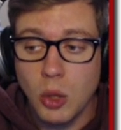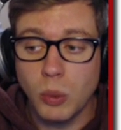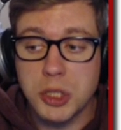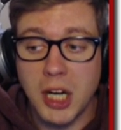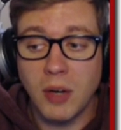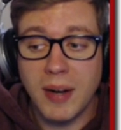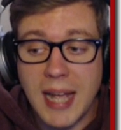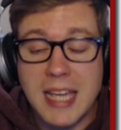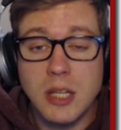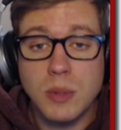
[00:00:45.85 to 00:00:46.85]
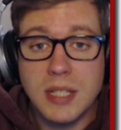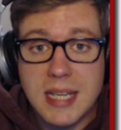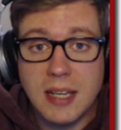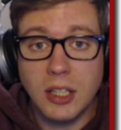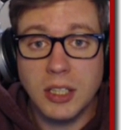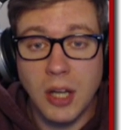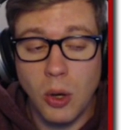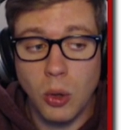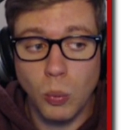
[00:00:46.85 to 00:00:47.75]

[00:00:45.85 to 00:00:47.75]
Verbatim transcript: will generate a unique code